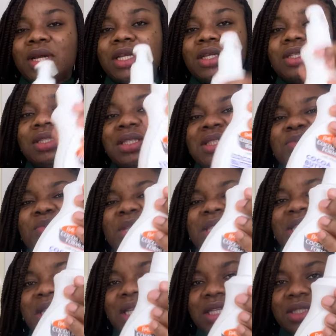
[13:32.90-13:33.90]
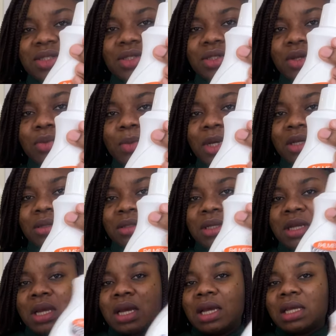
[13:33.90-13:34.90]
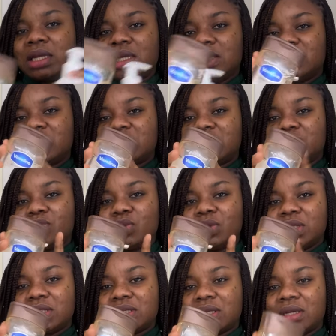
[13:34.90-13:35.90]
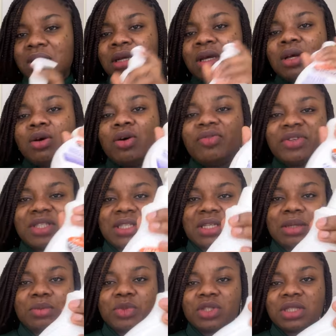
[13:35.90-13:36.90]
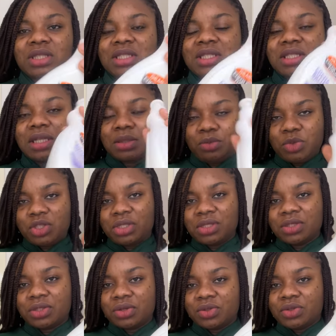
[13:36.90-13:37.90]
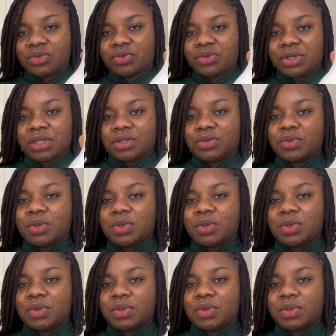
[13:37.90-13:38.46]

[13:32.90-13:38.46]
i use this basically in summer and i use this in winter obviously i'm using this and i'm using sunscreen as